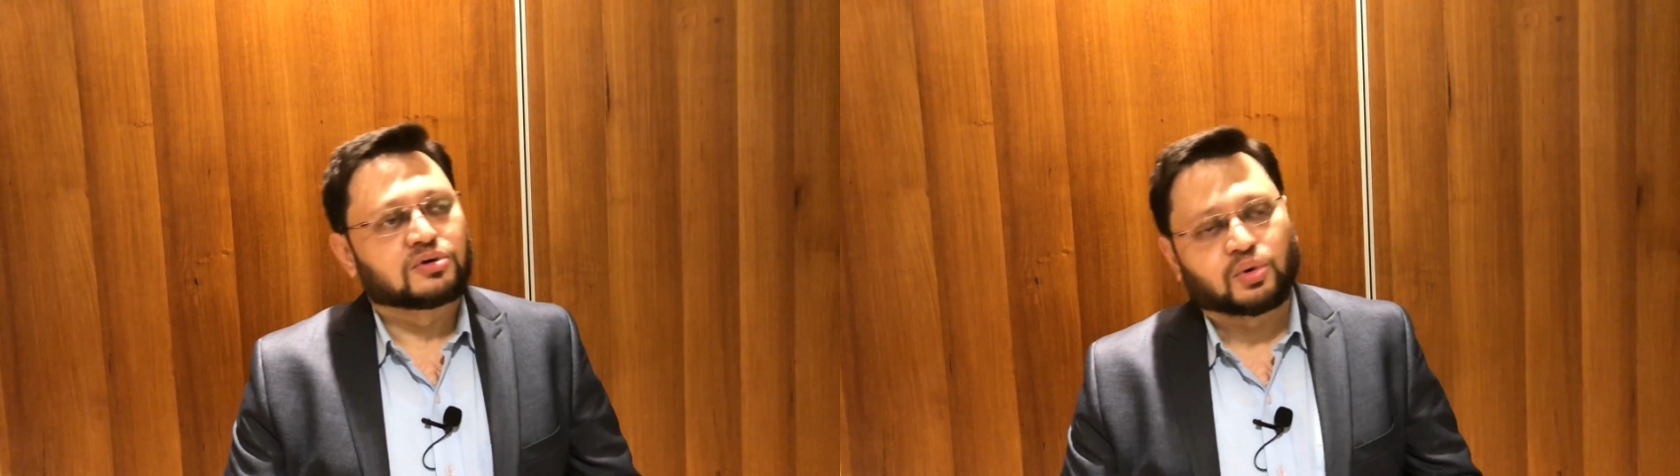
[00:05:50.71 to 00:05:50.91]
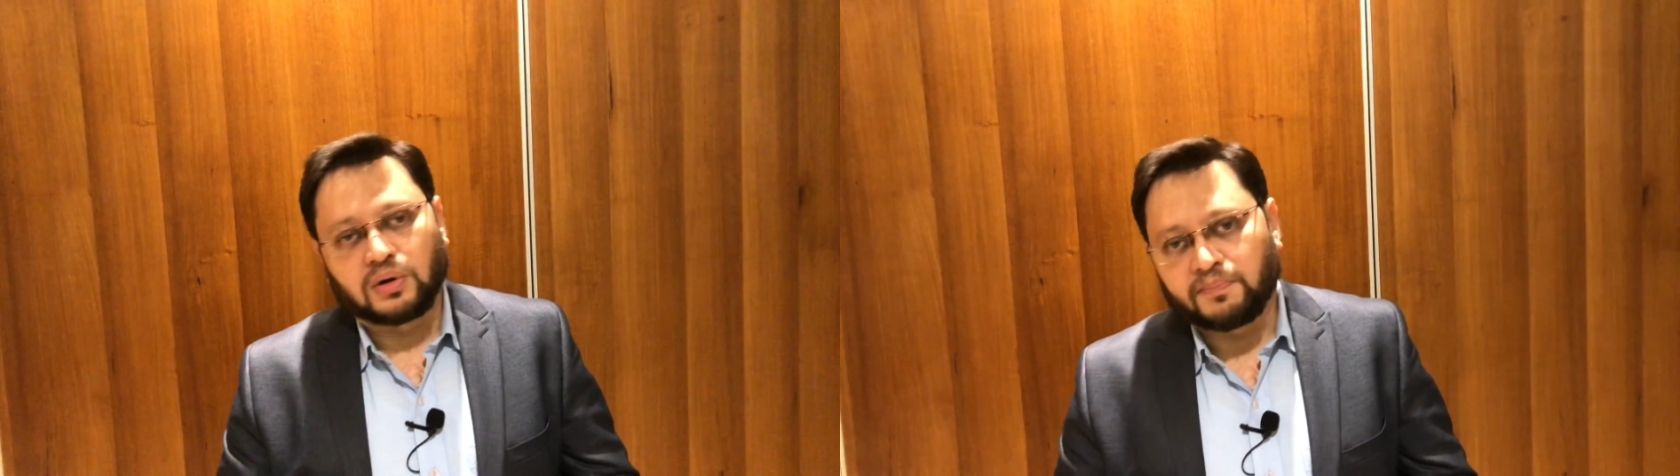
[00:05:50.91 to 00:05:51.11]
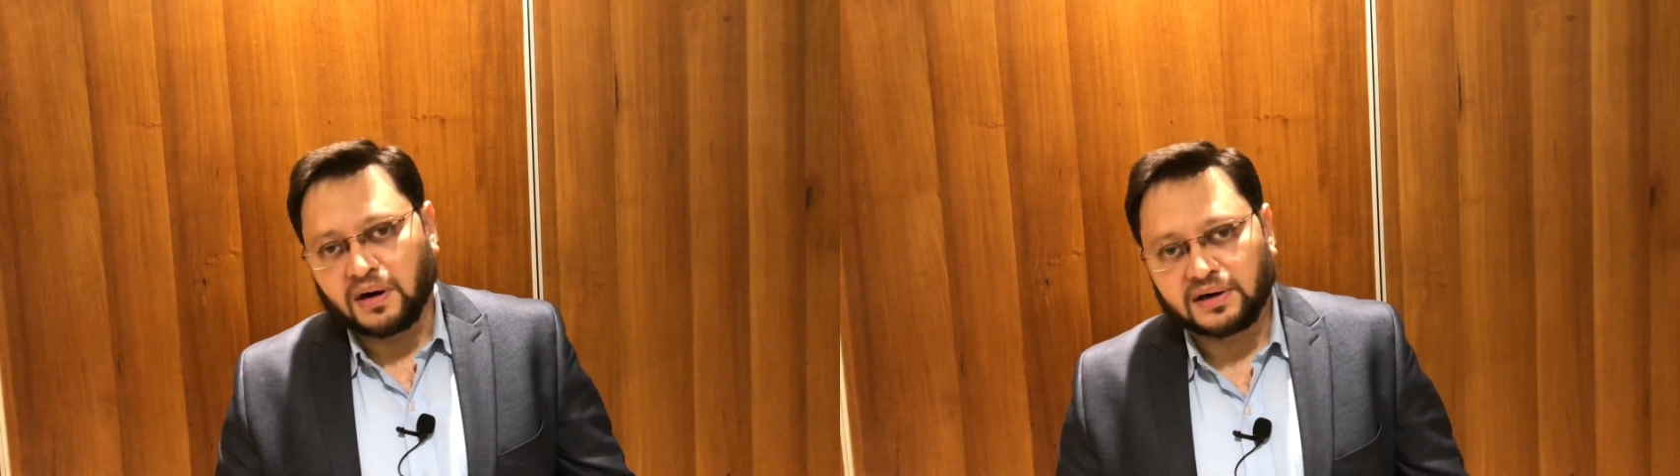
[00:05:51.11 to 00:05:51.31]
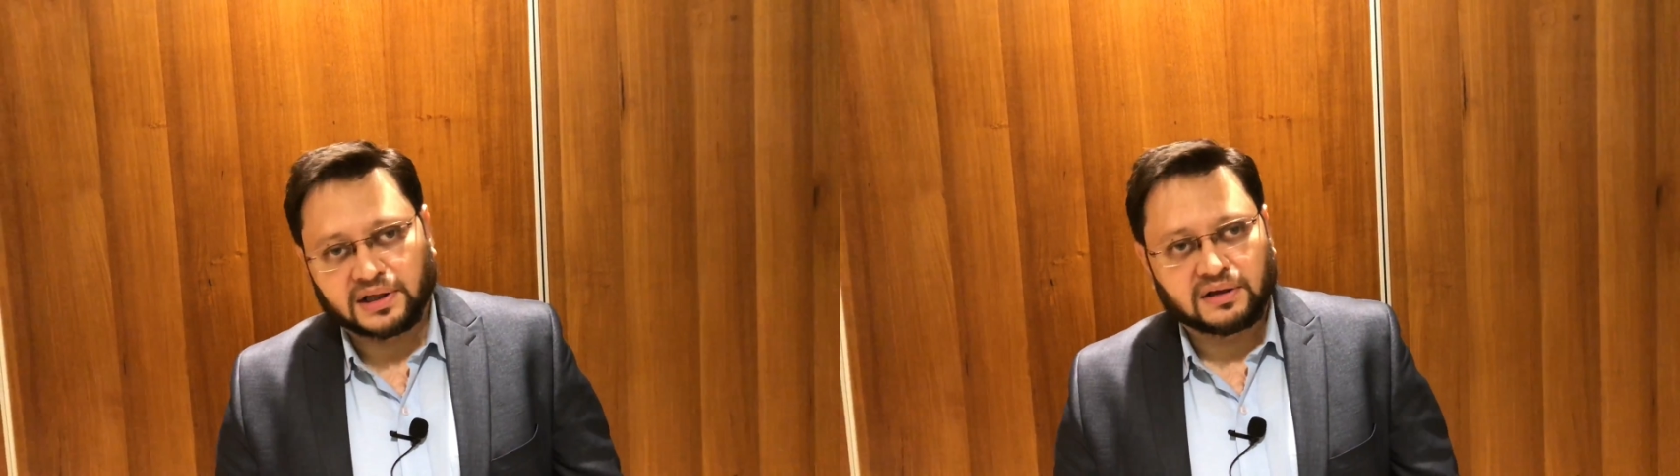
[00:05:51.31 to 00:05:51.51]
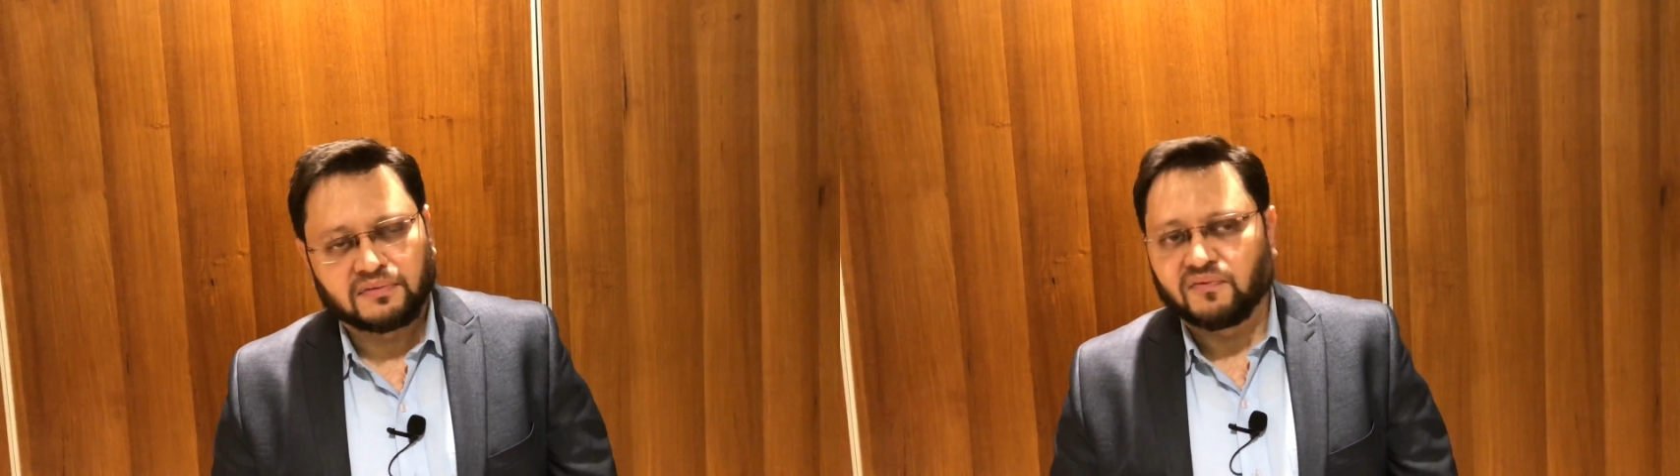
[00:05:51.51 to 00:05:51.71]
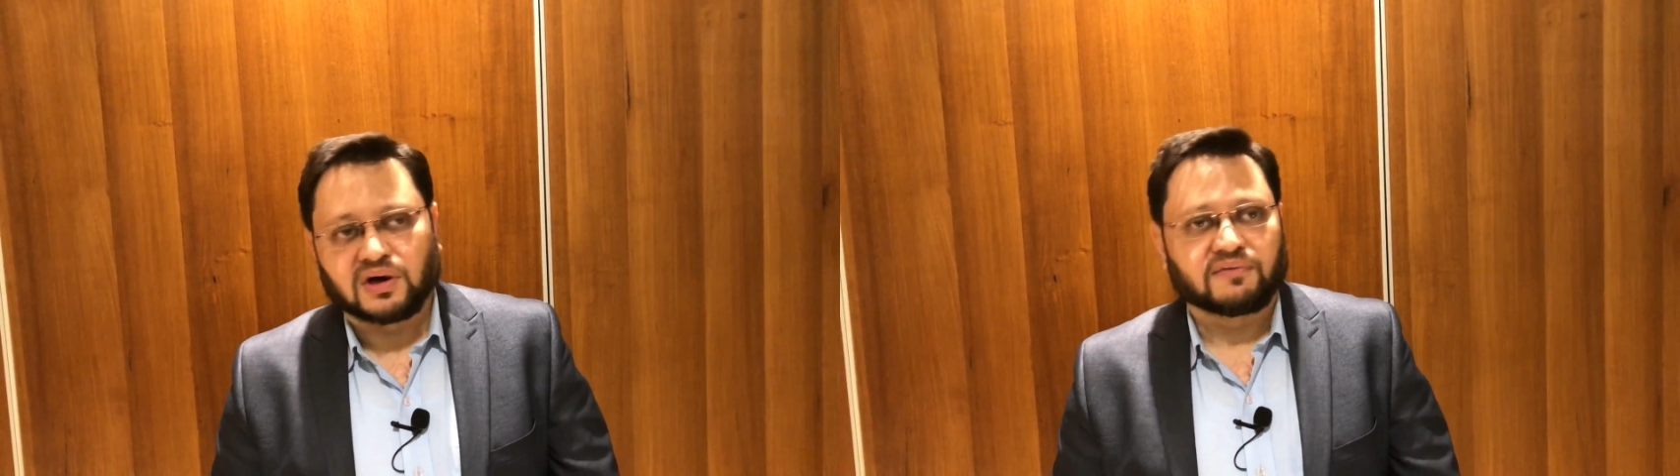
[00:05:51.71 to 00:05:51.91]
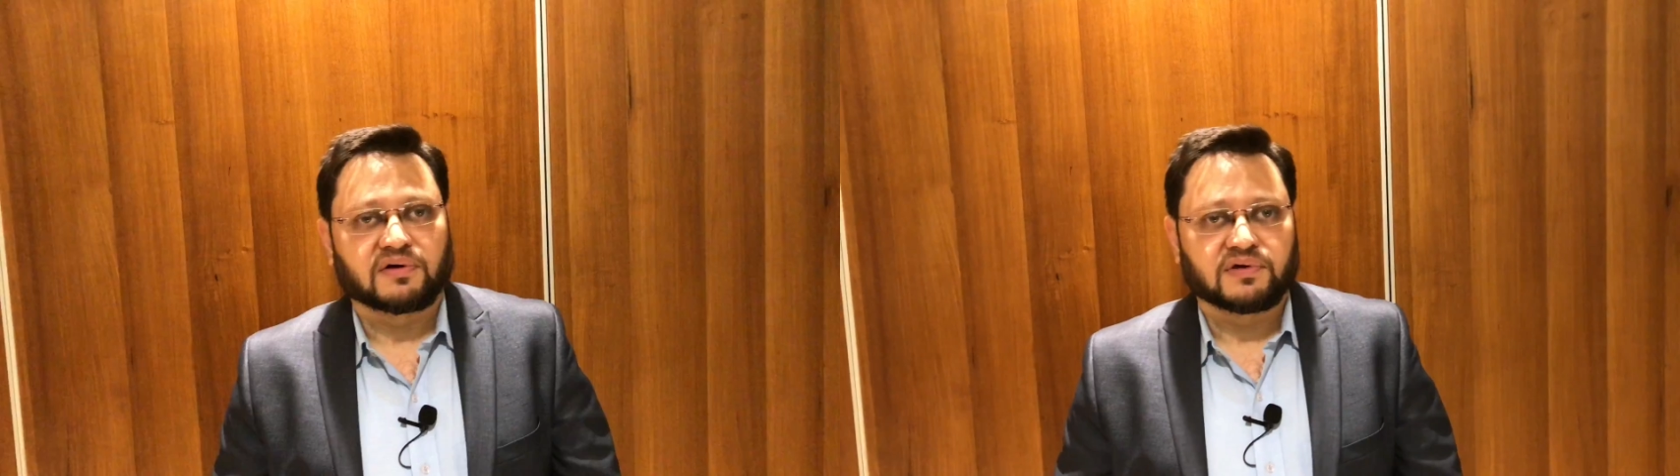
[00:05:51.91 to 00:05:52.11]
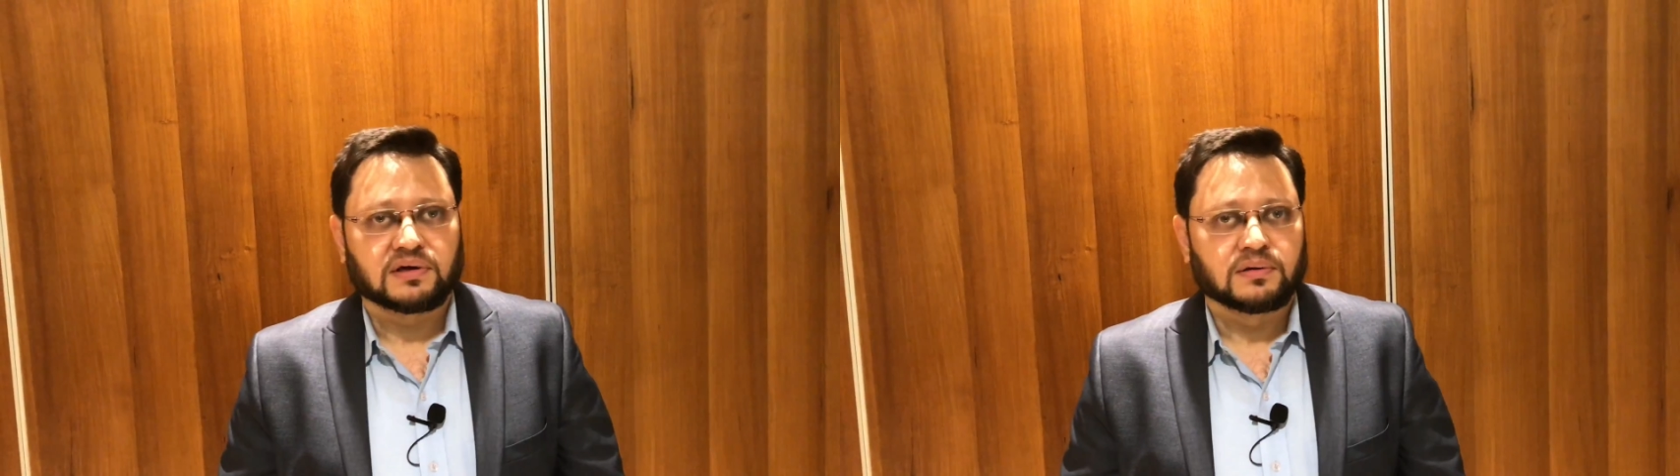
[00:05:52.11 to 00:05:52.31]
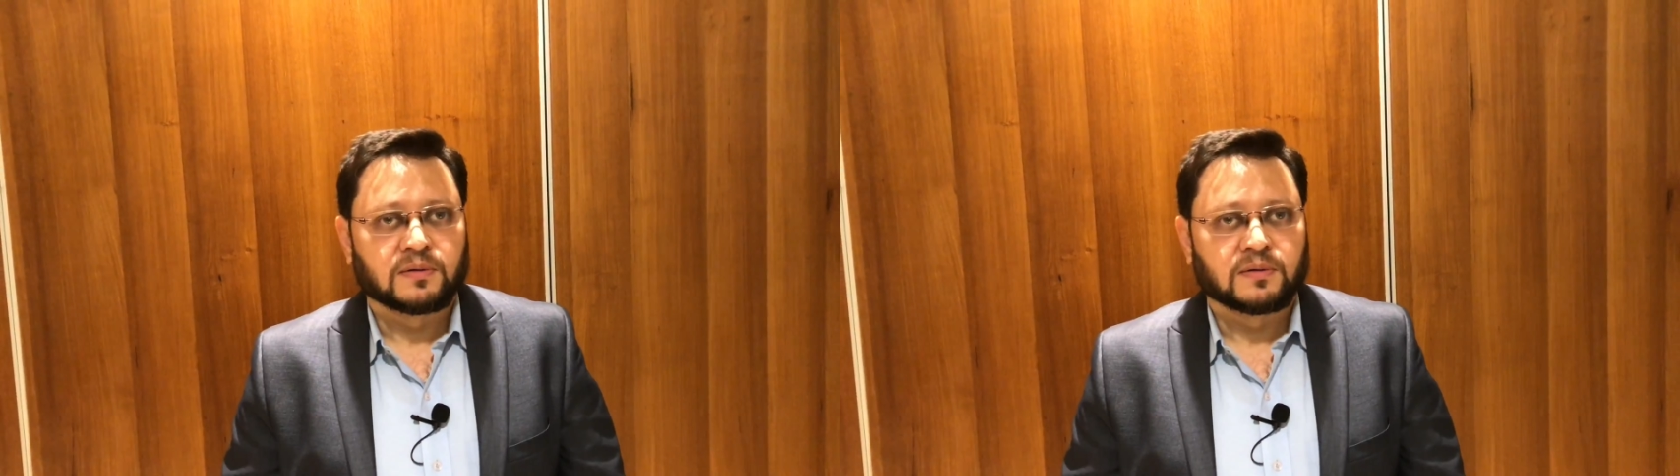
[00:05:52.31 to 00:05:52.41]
through a party, whatever way.